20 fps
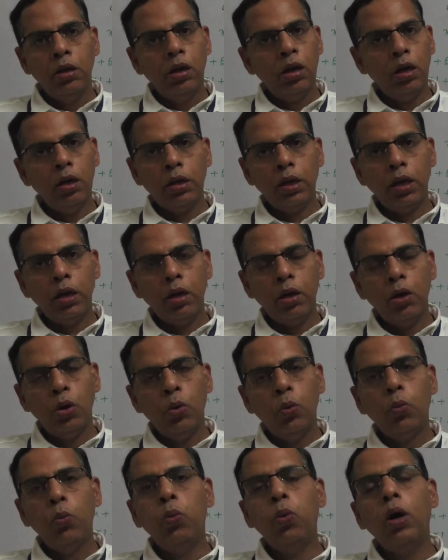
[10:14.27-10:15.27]
Okay.
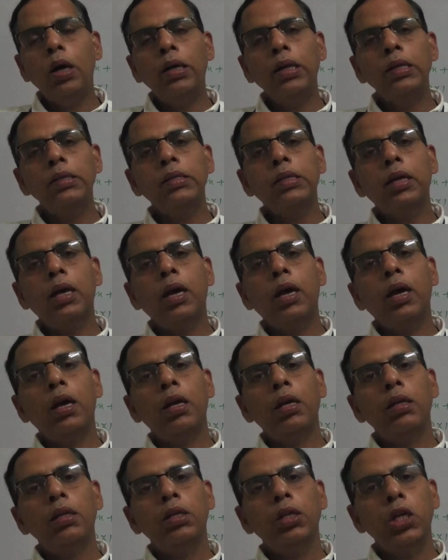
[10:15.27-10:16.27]
What is the
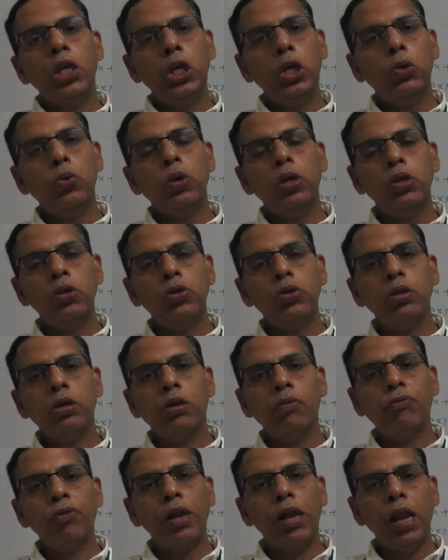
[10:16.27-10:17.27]
equation
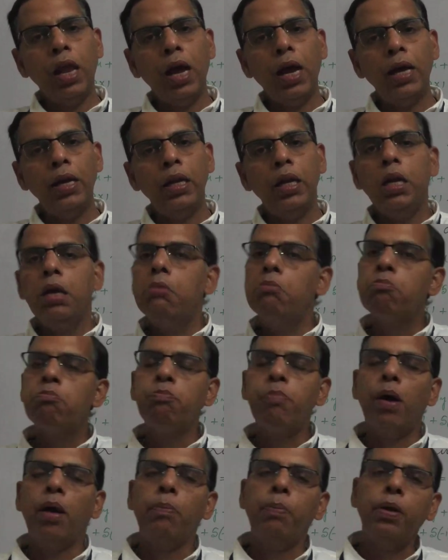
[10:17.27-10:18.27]
of a line
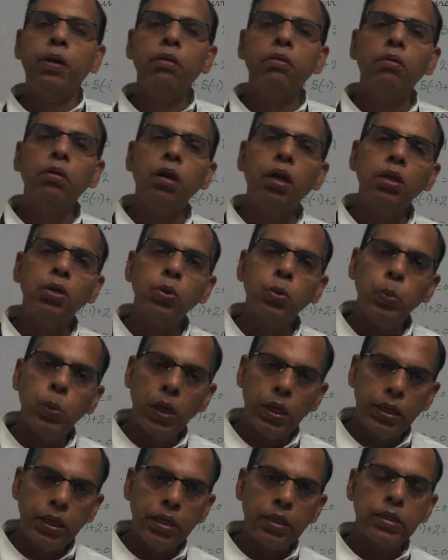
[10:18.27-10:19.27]
perpendicular to
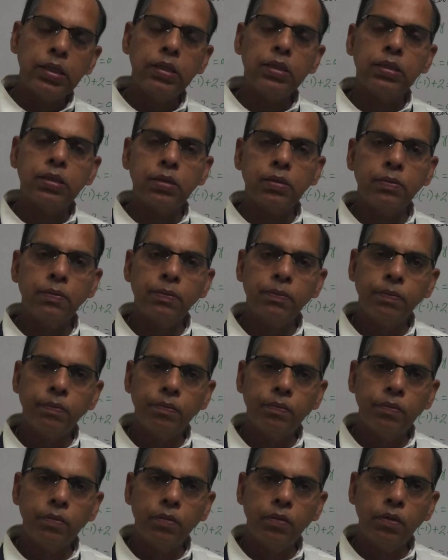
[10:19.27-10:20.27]
y-axis?
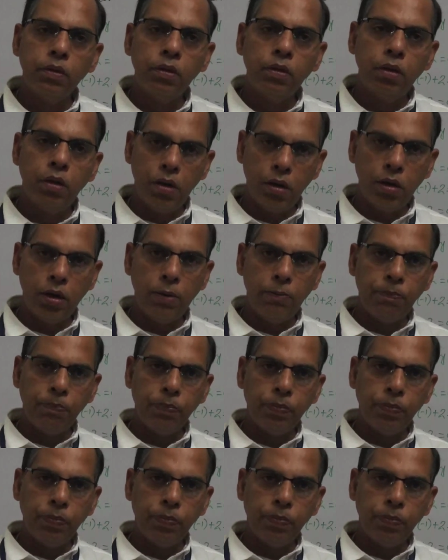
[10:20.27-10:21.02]
Okay.